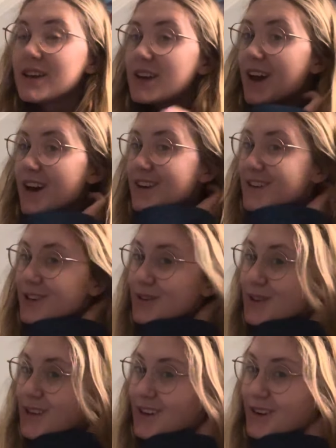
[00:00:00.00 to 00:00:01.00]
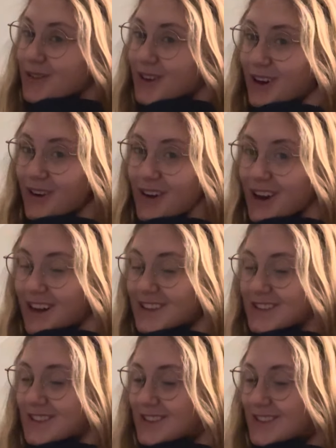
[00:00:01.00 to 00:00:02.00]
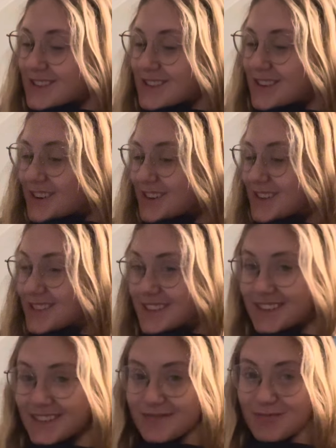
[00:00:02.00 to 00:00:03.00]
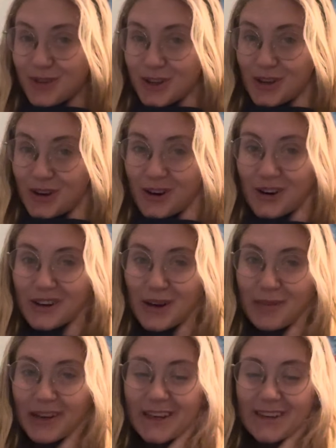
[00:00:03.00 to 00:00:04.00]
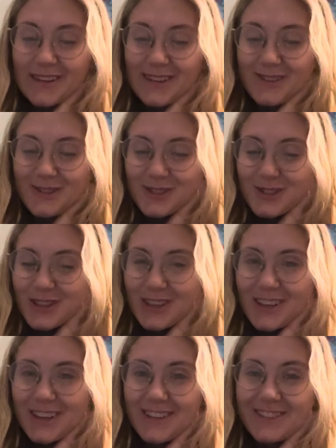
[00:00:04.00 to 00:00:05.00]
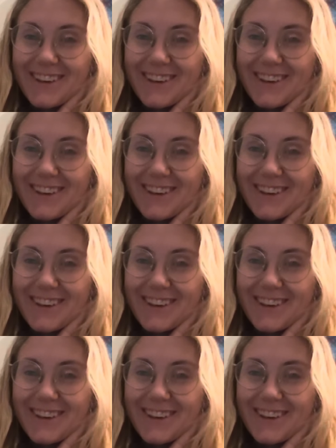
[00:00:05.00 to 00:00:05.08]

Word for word: yeah, here we, here we go, guys. This is honestly pretty hard. I might get an energy drink again